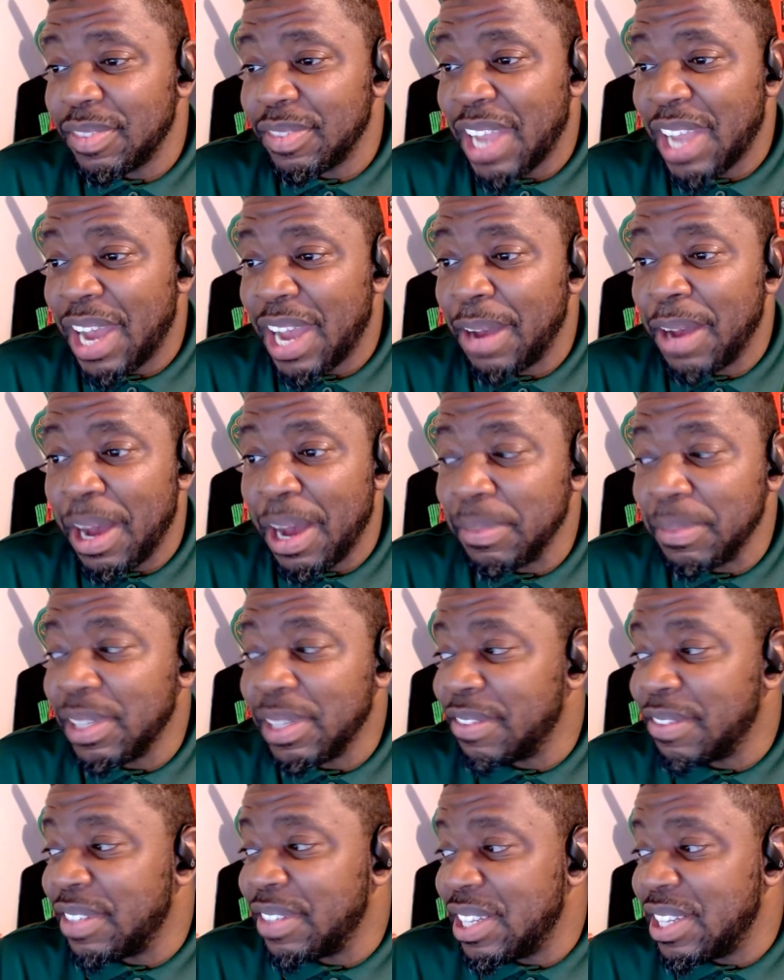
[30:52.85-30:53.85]
I'm
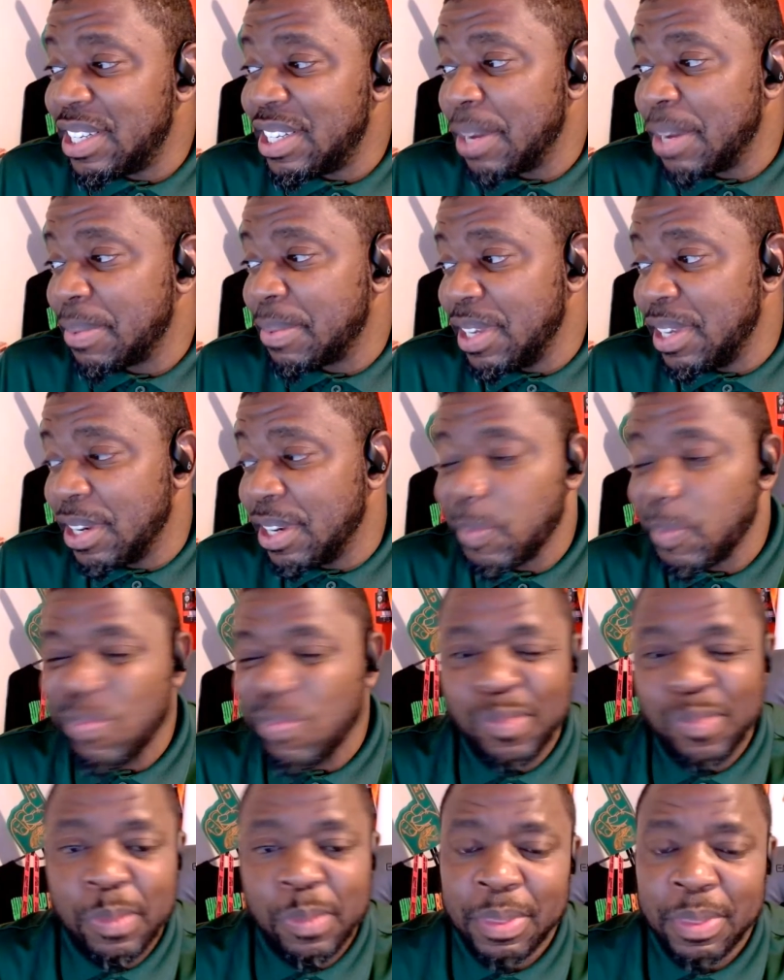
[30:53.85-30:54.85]
loving the depth here.
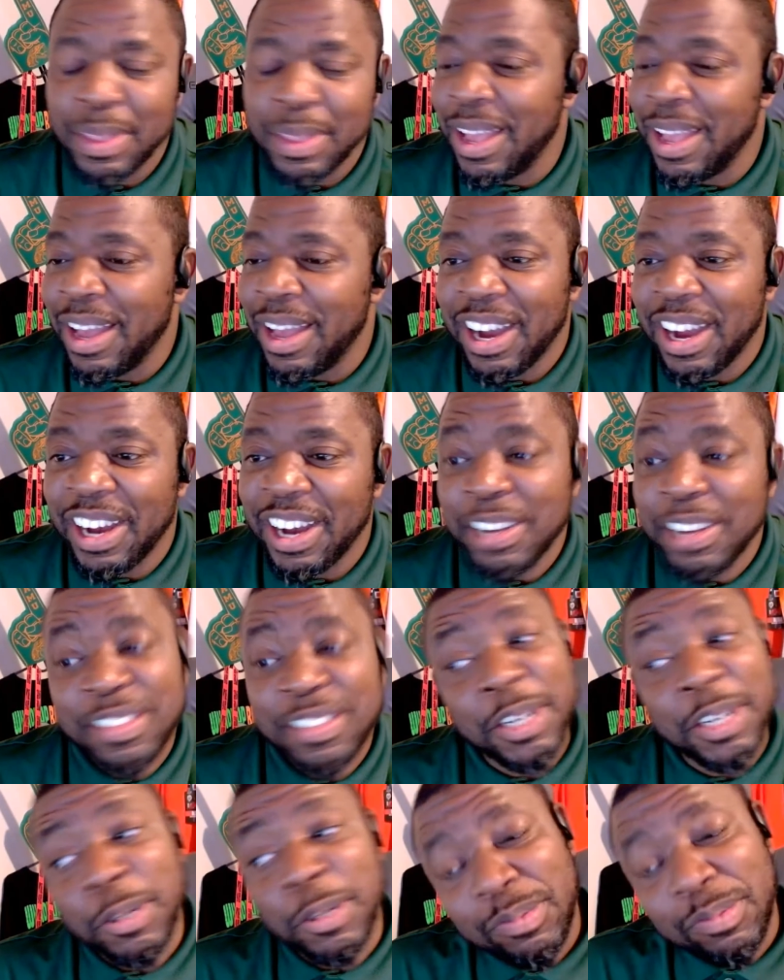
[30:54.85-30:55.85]

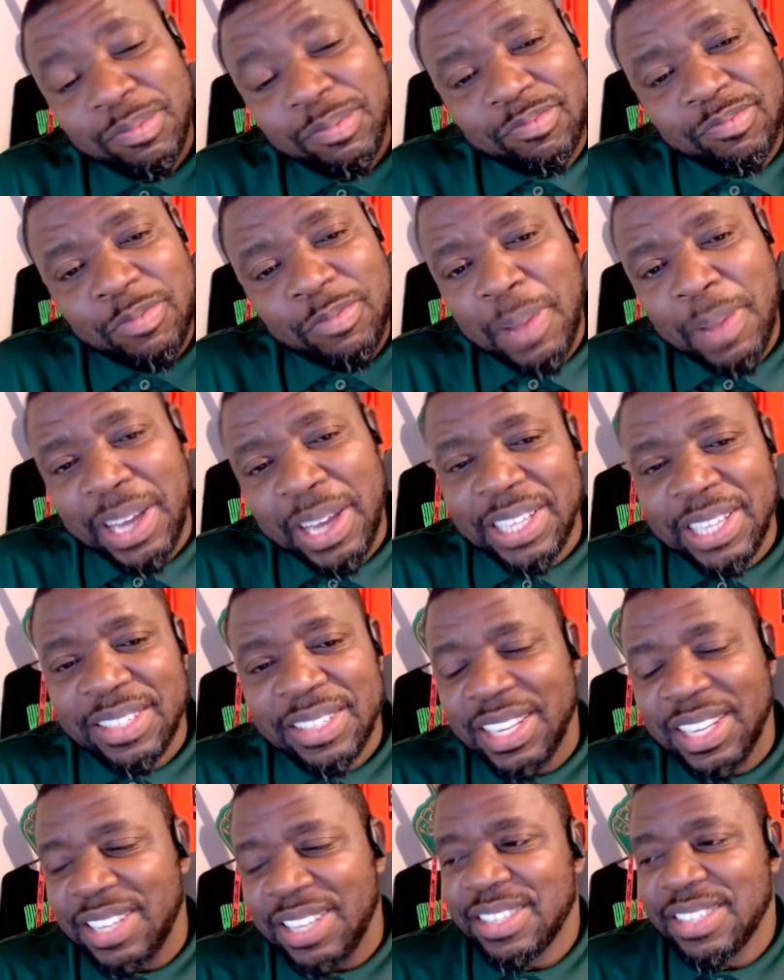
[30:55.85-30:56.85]
So I'm about to get
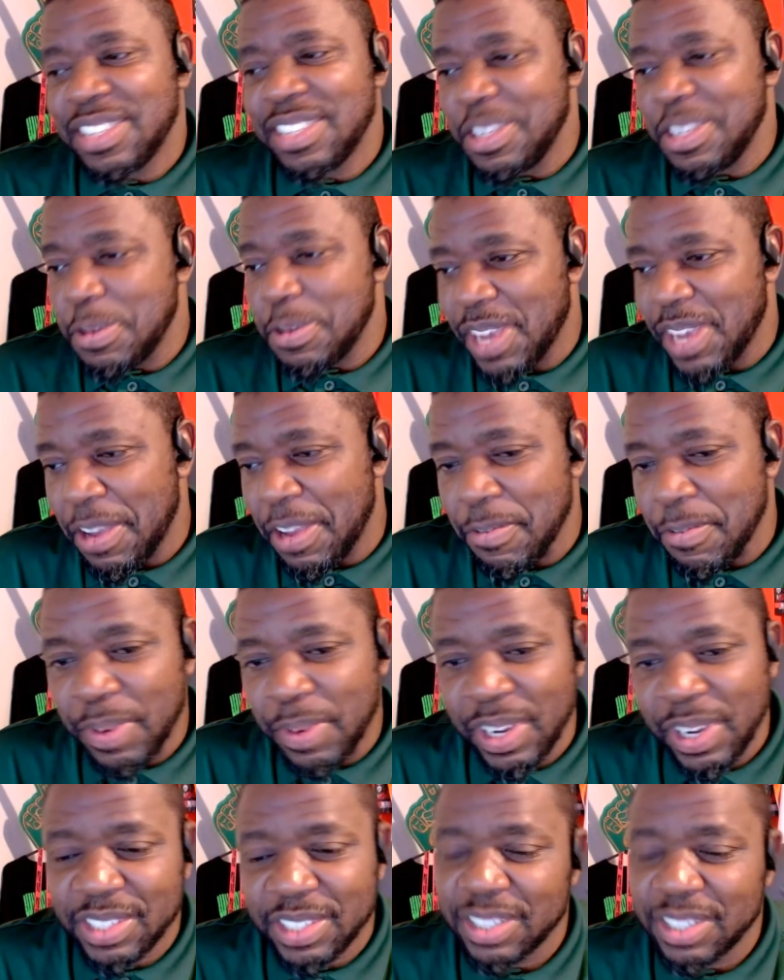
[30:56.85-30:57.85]
into the NCCU game,
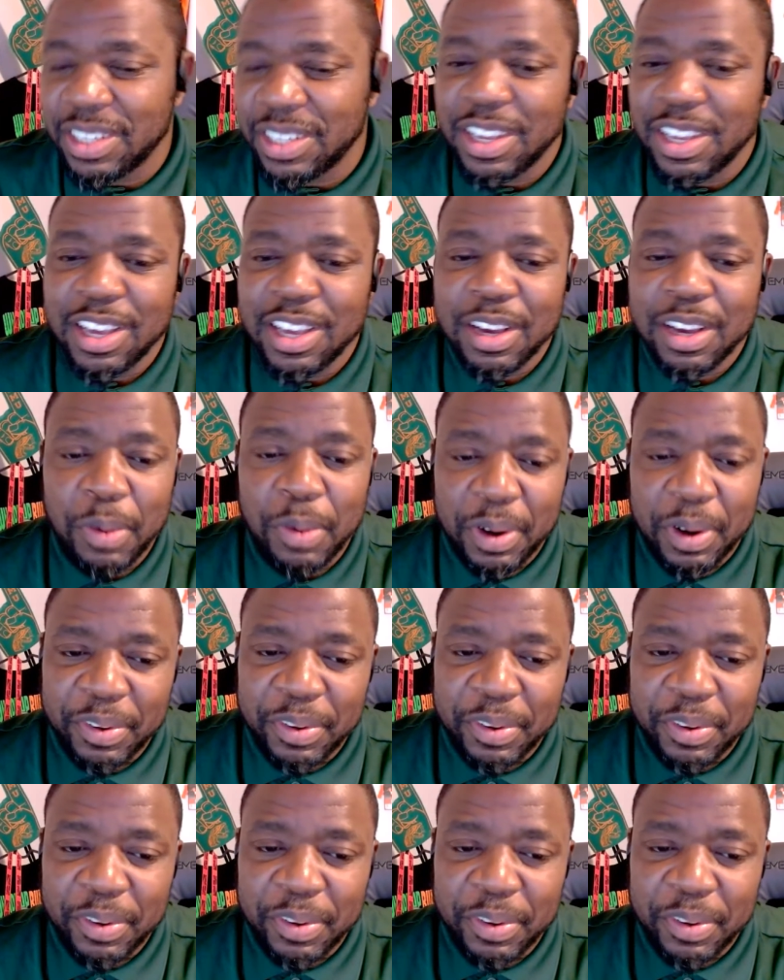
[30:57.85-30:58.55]
but quick